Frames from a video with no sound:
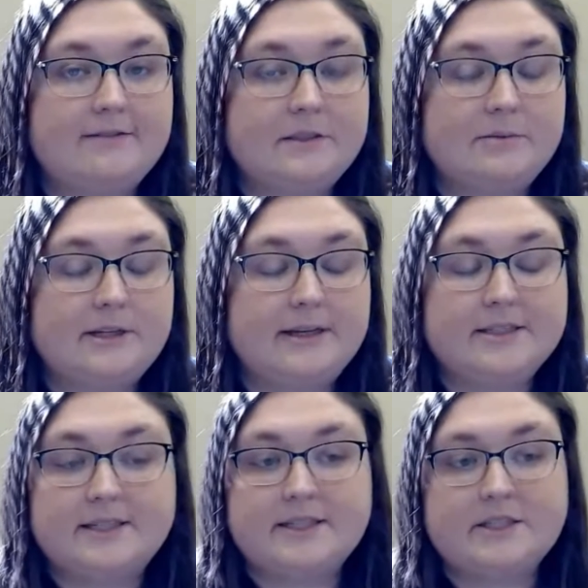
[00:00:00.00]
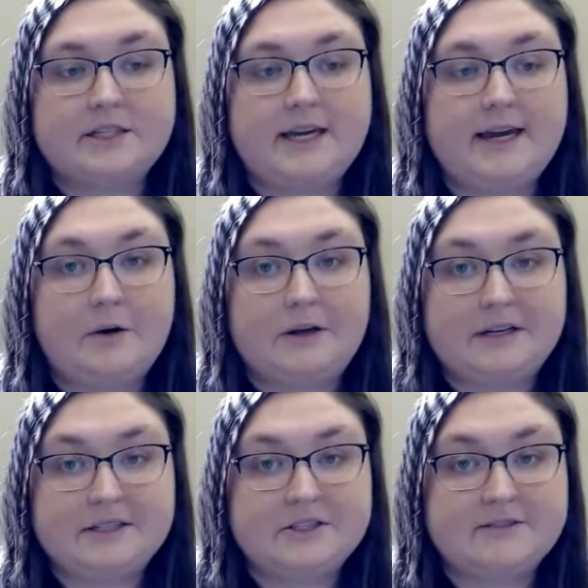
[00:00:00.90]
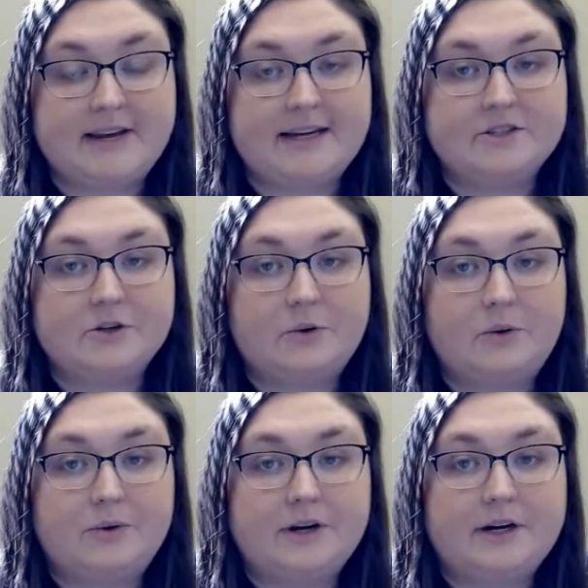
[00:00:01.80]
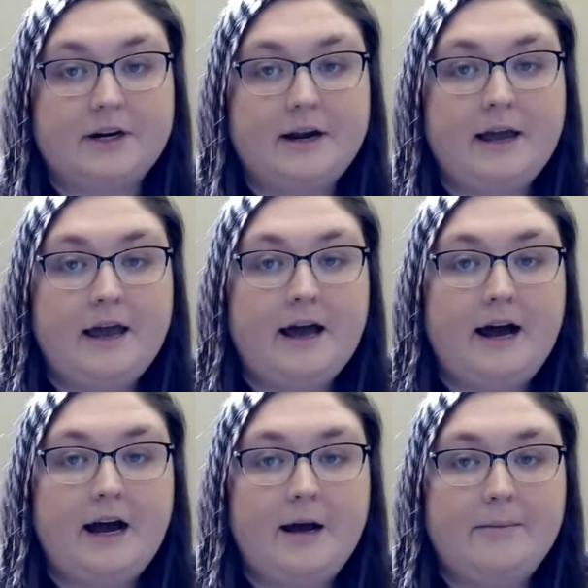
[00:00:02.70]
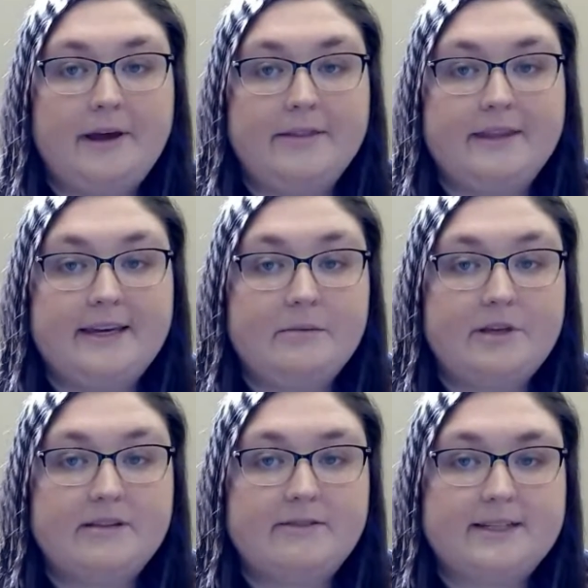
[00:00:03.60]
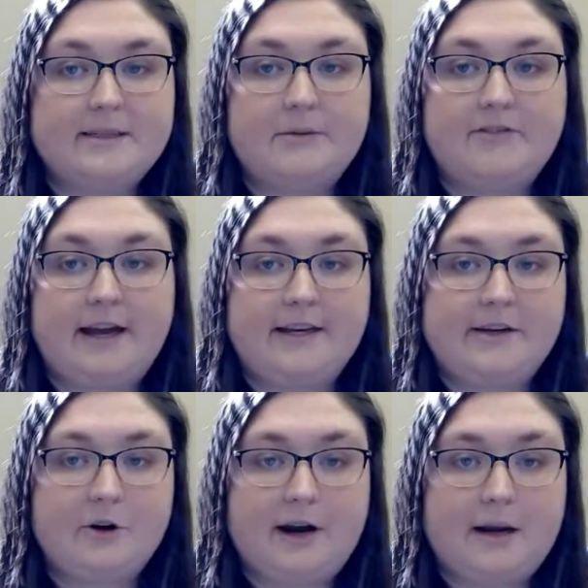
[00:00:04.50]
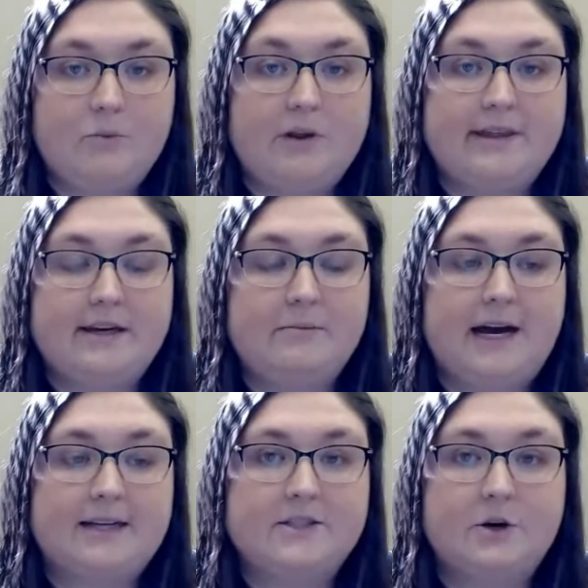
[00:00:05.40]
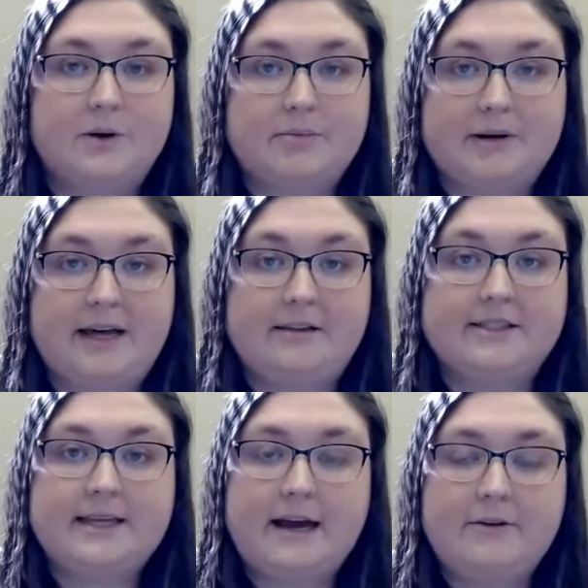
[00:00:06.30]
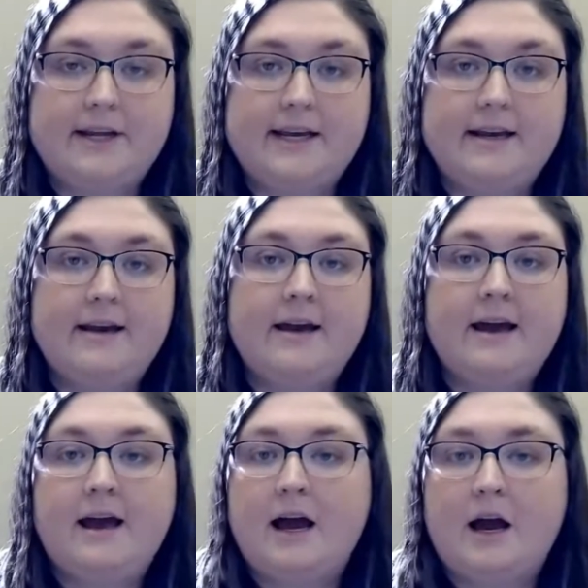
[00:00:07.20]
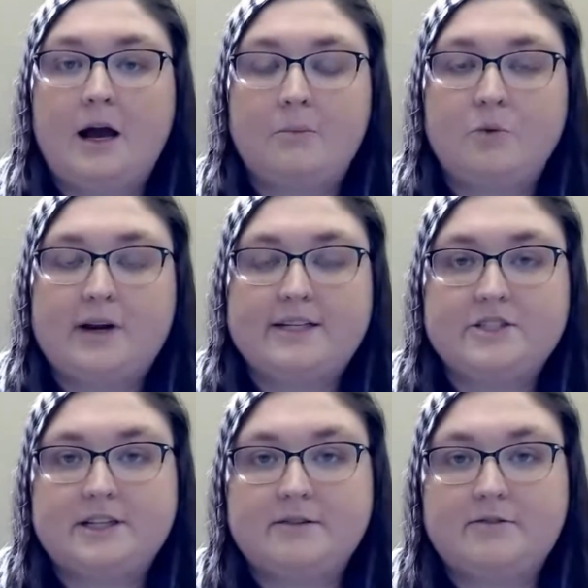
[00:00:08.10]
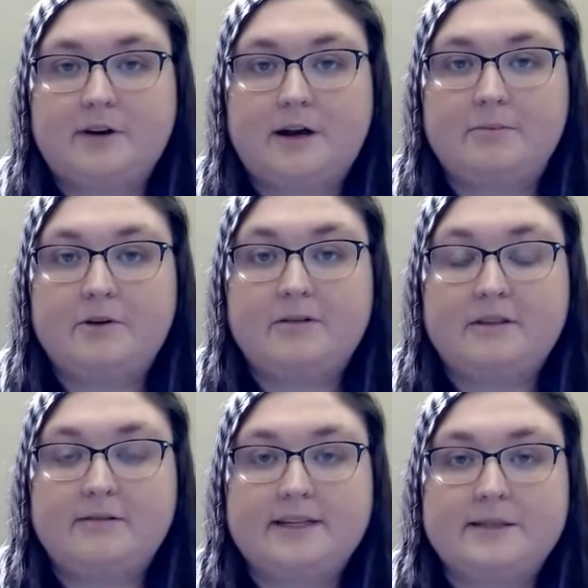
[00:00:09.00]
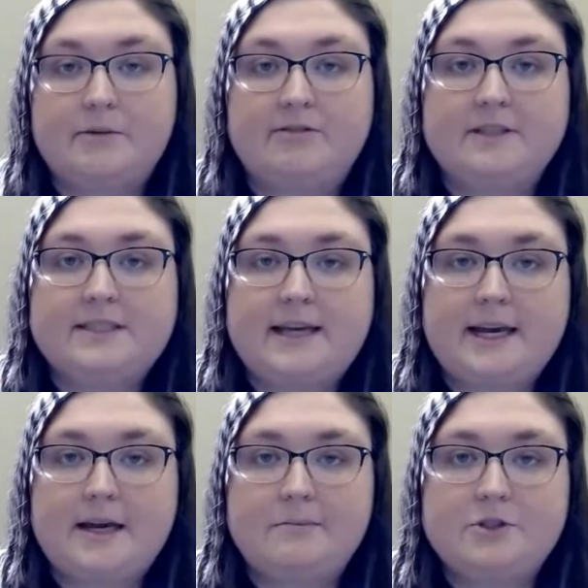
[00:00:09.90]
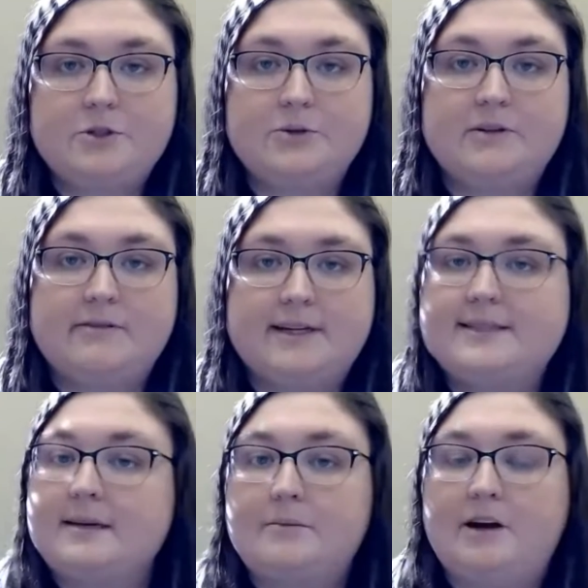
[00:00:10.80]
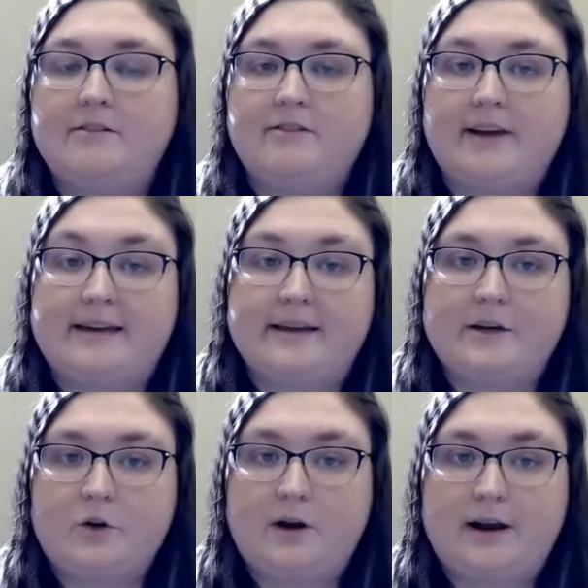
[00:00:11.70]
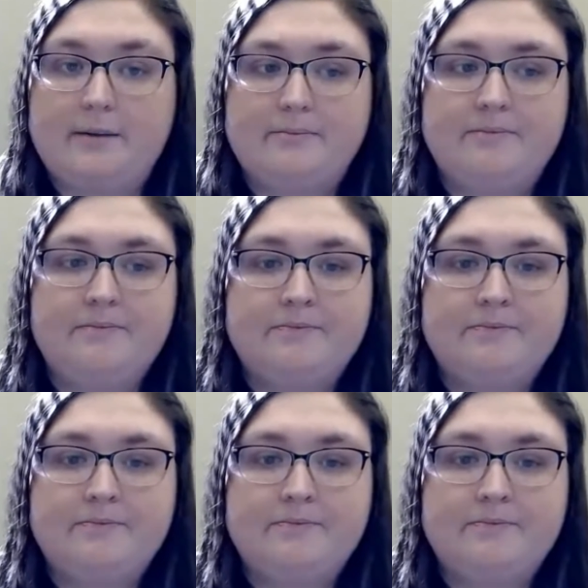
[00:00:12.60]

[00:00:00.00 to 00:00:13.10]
have to be 60 years of age or older, and they can be the victim of any crime within Pasco or Pinellas County, ranging from the victim of a scam to the victim of a violent crime.